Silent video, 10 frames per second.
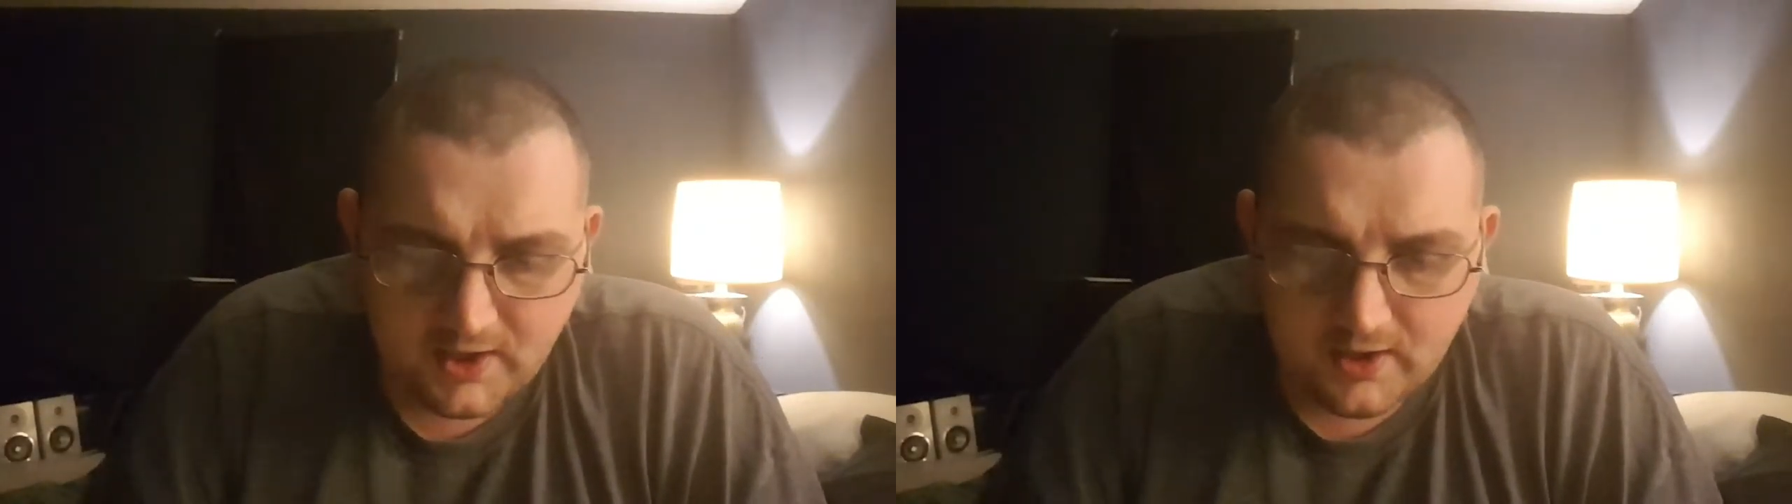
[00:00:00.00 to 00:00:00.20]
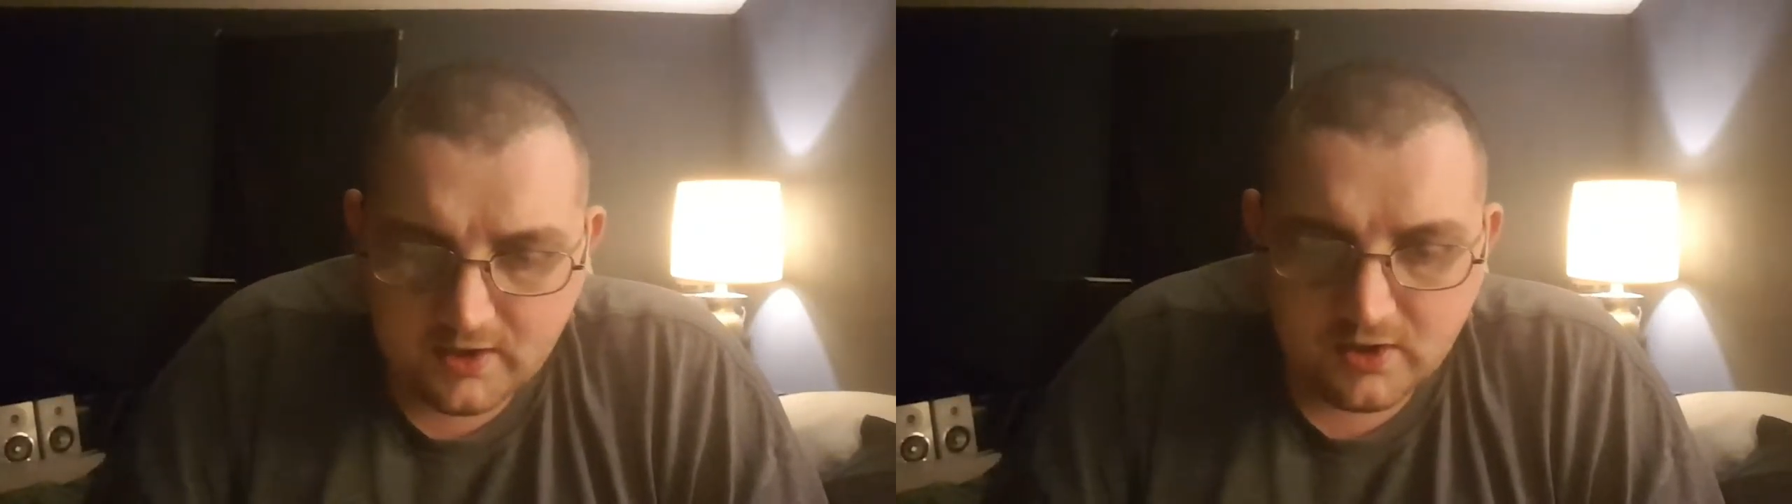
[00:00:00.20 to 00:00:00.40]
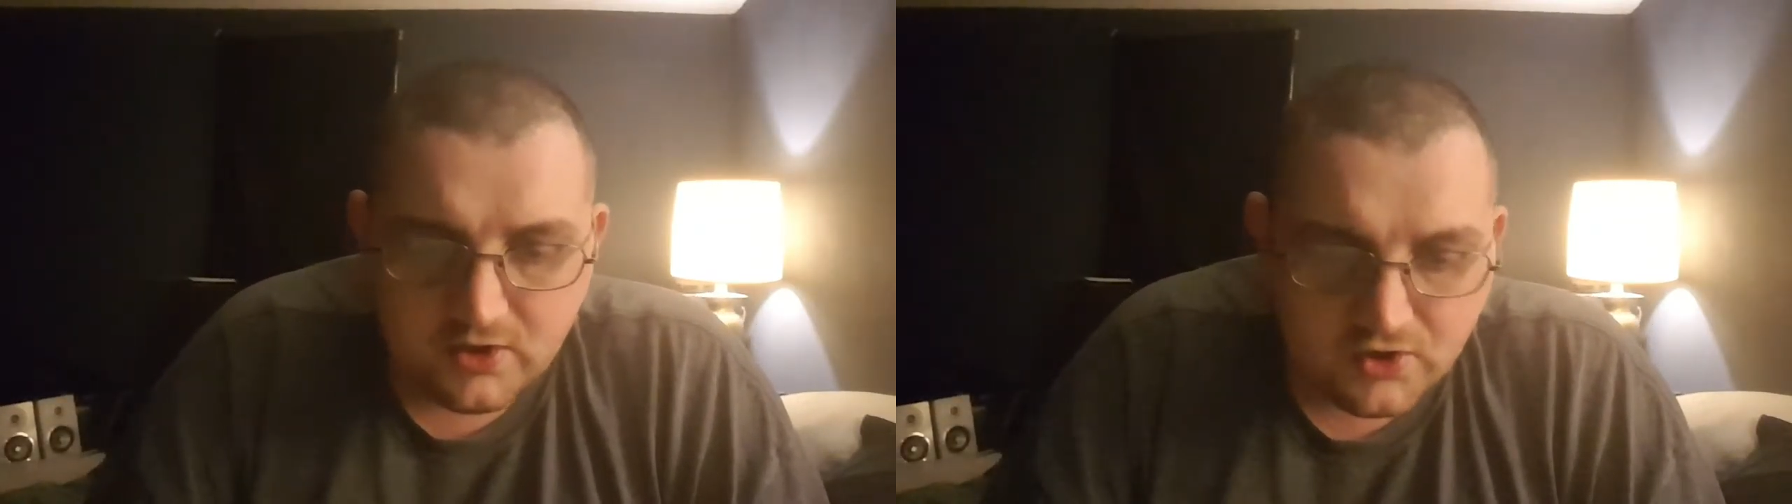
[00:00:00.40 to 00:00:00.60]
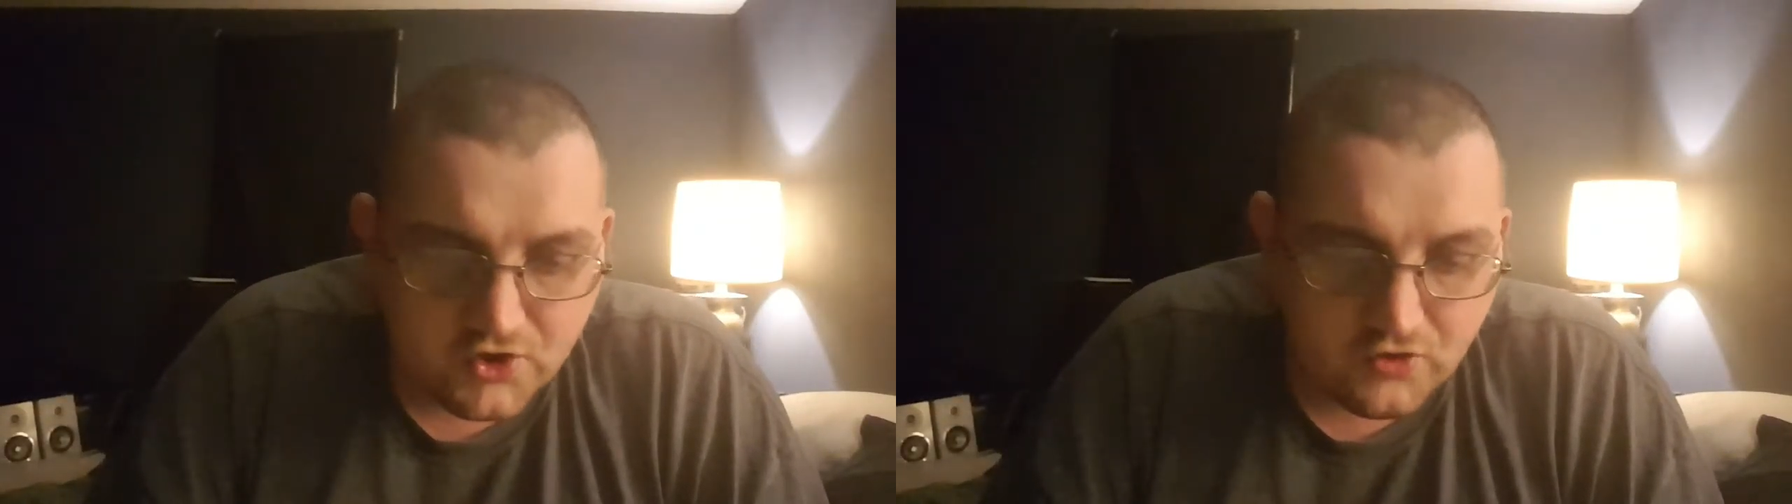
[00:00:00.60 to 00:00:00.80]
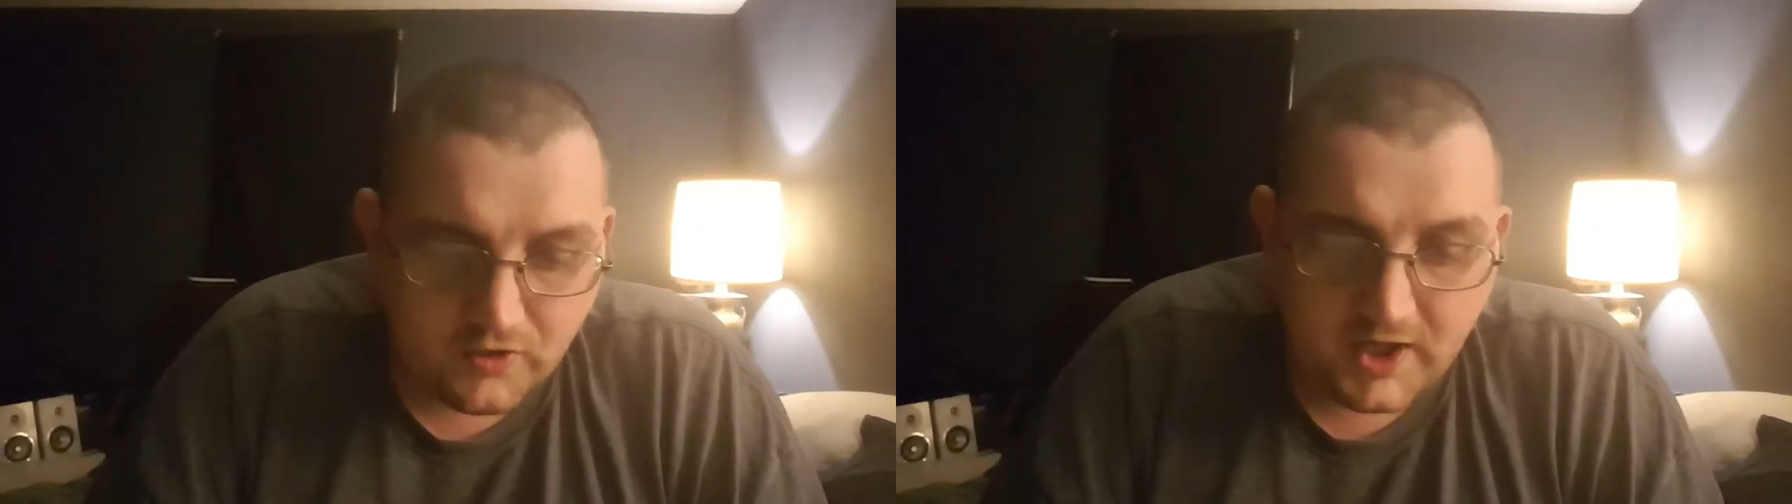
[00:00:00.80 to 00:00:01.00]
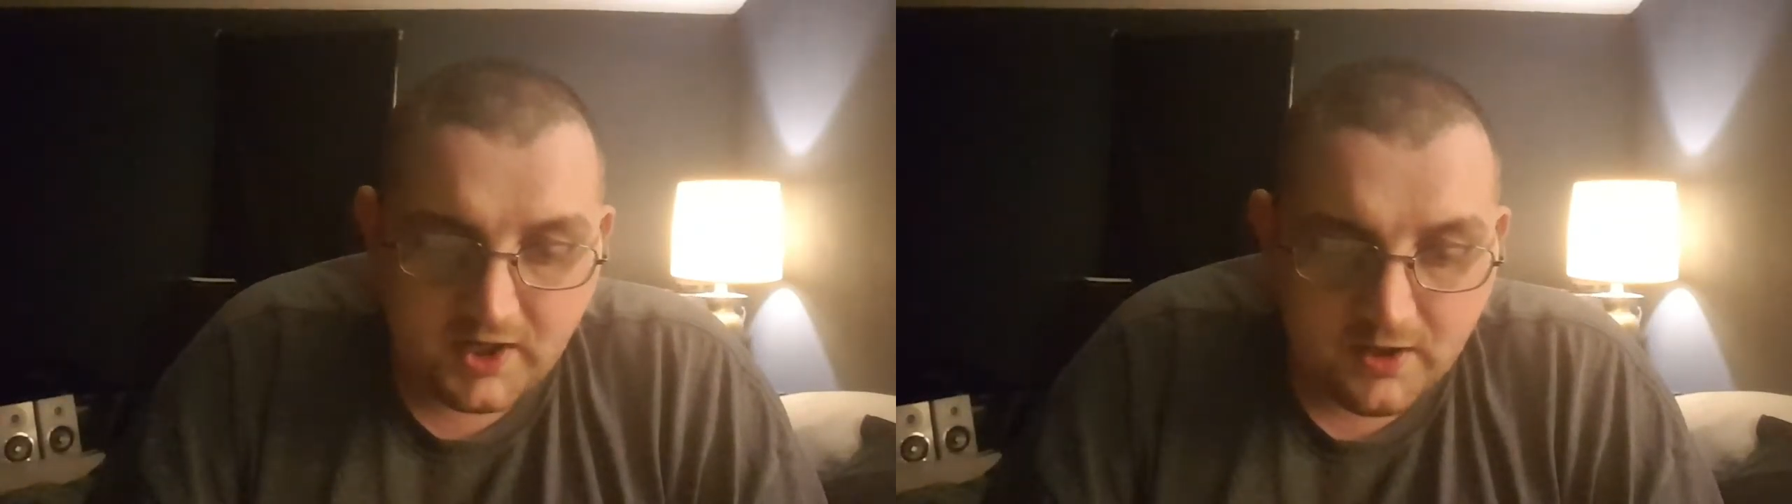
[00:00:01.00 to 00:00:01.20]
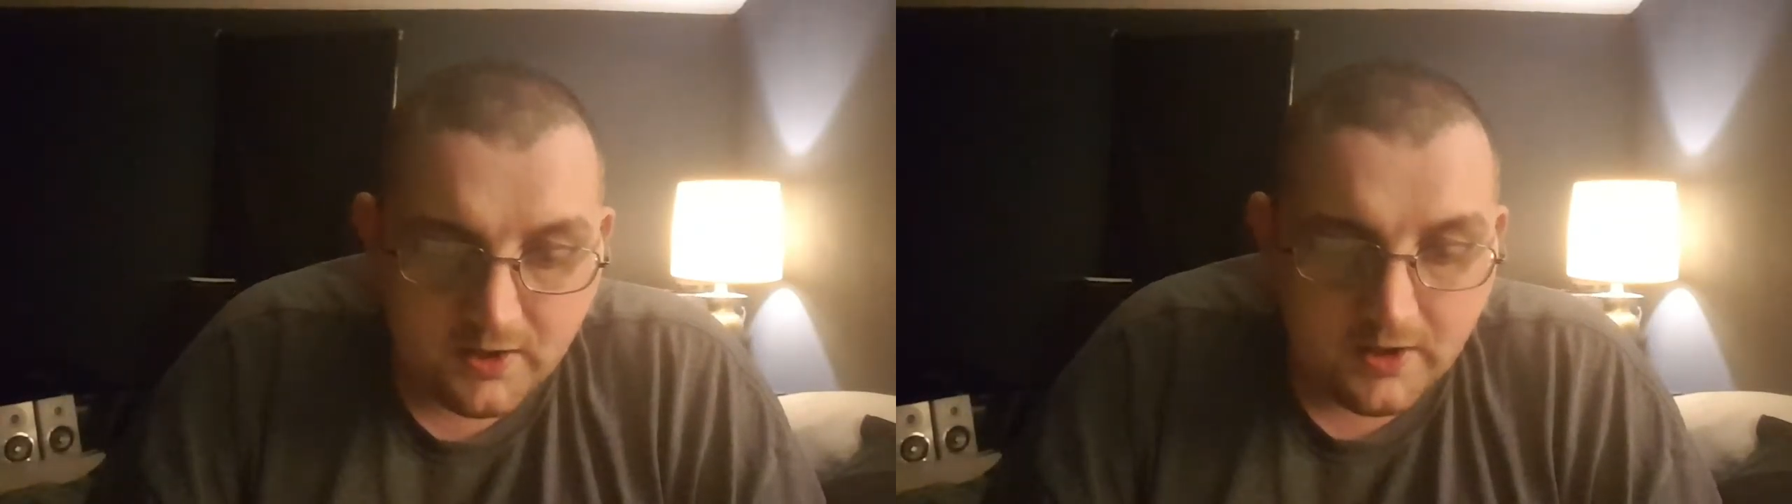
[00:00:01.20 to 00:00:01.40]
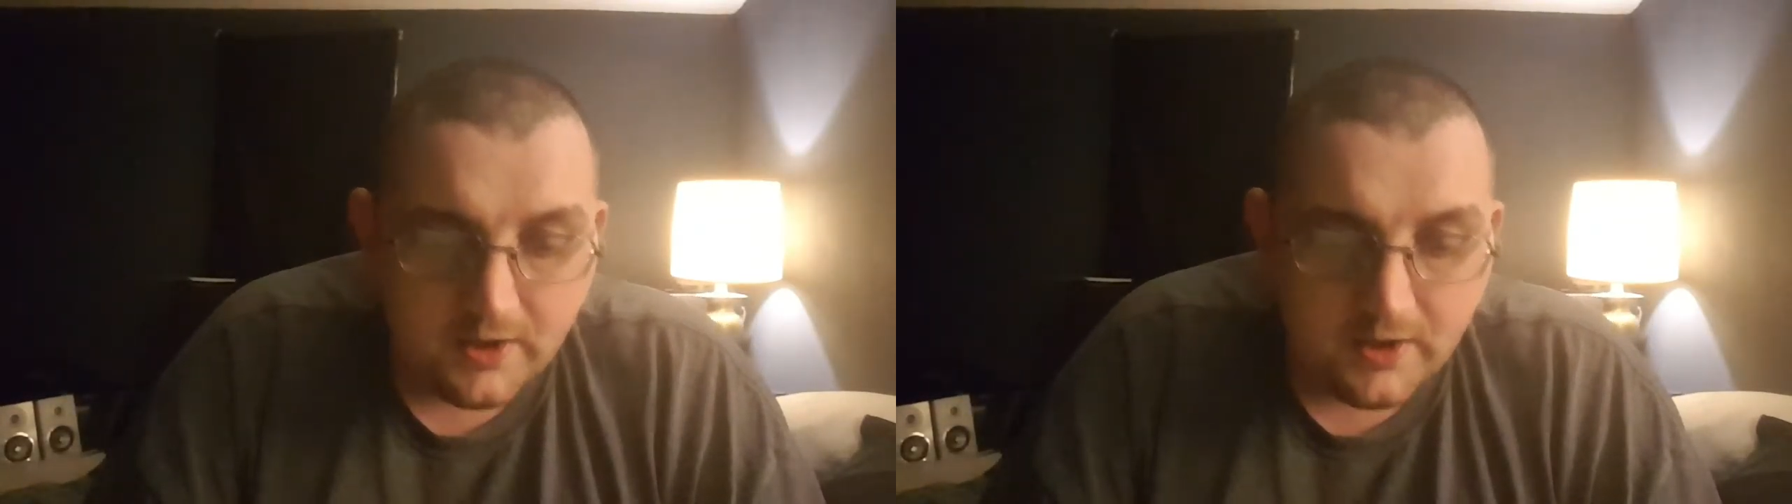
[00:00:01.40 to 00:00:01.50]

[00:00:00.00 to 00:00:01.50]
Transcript: uh, screen.